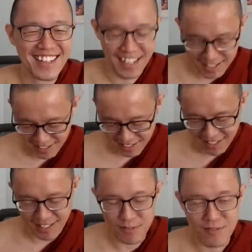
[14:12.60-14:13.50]
Then
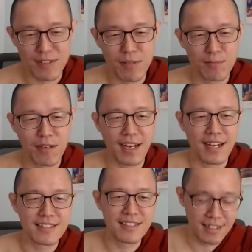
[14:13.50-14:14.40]
if people
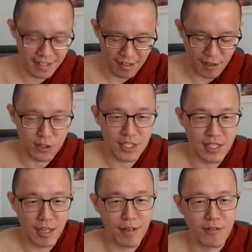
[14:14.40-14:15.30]
ask Hong Ji
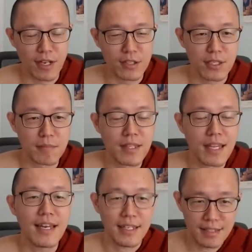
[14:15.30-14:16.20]
Dhamma question,
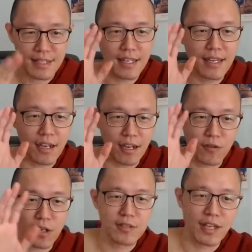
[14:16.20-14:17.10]
that's, of
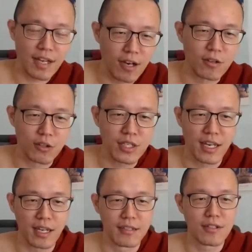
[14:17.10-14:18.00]
course, Hong Ji
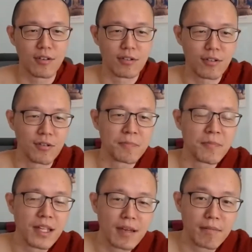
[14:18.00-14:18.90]
can answer also.
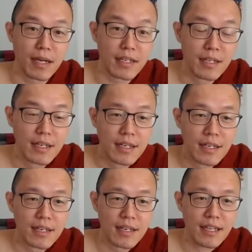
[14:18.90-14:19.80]
But
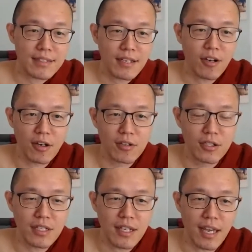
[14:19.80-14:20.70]
let's say Hong
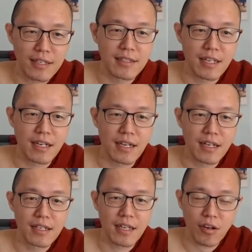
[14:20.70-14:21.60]
Ji has stayed,
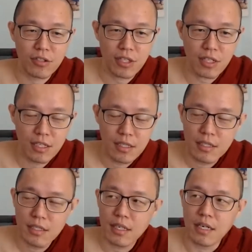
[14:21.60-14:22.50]
then Hong Ji,
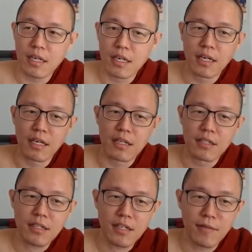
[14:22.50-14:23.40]
then
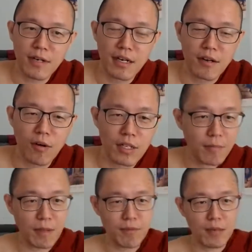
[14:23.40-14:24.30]

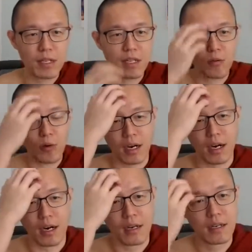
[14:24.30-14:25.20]
people meeting, wow,